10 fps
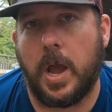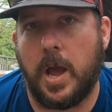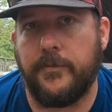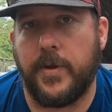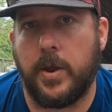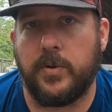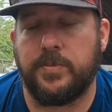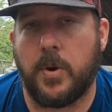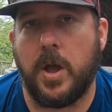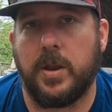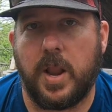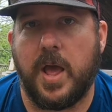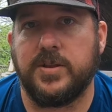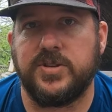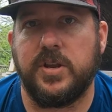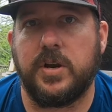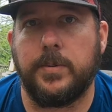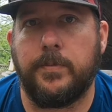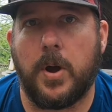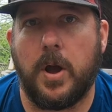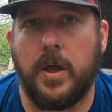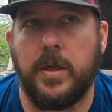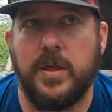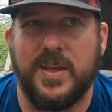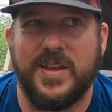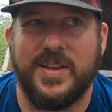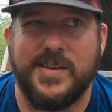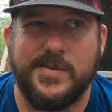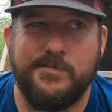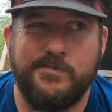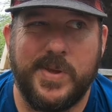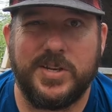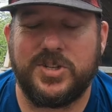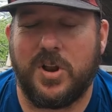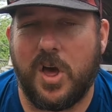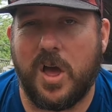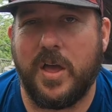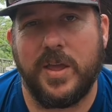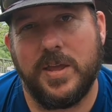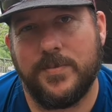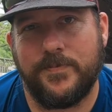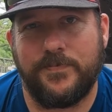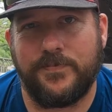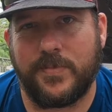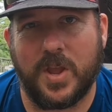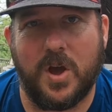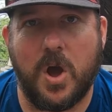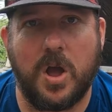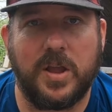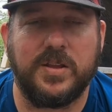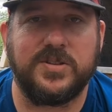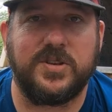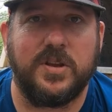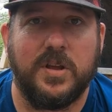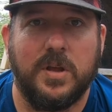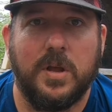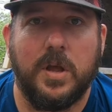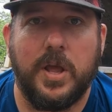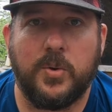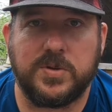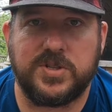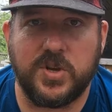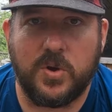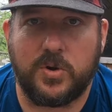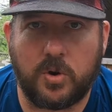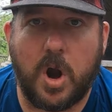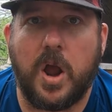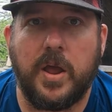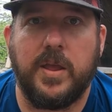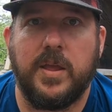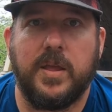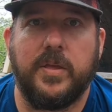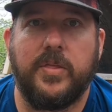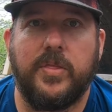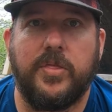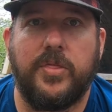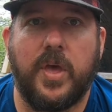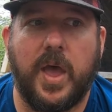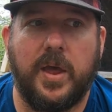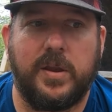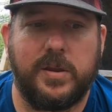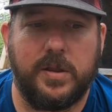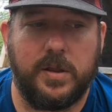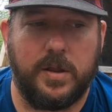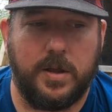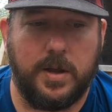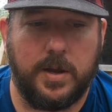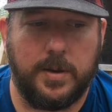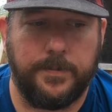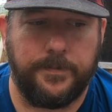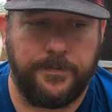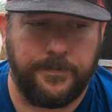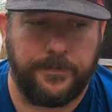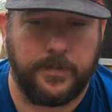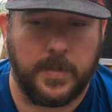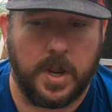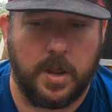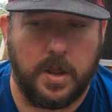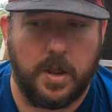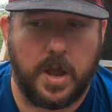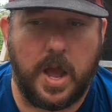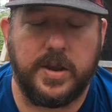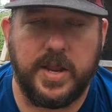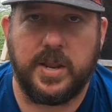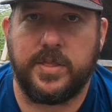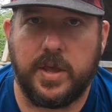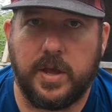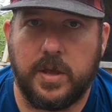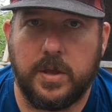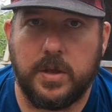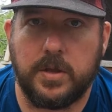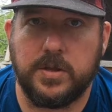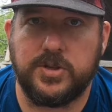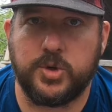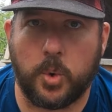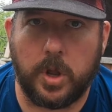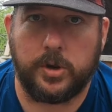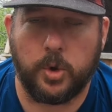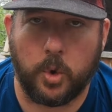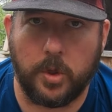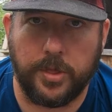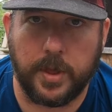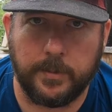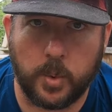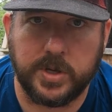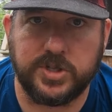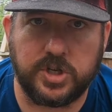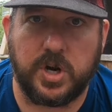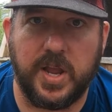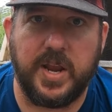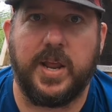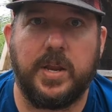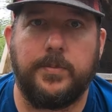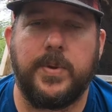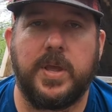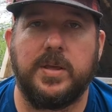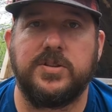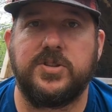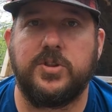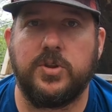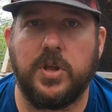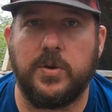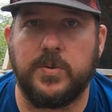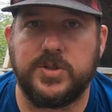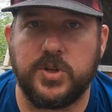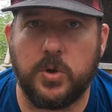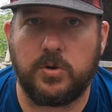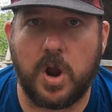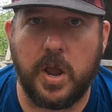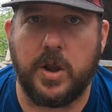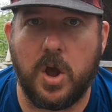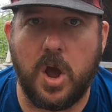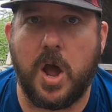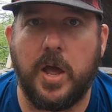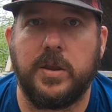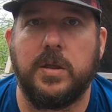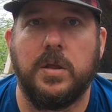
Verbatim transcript: I found with mine last year by mid-July, August, it was so dry that um, I needed the soil to hold the moisture in it because it was so dry and hot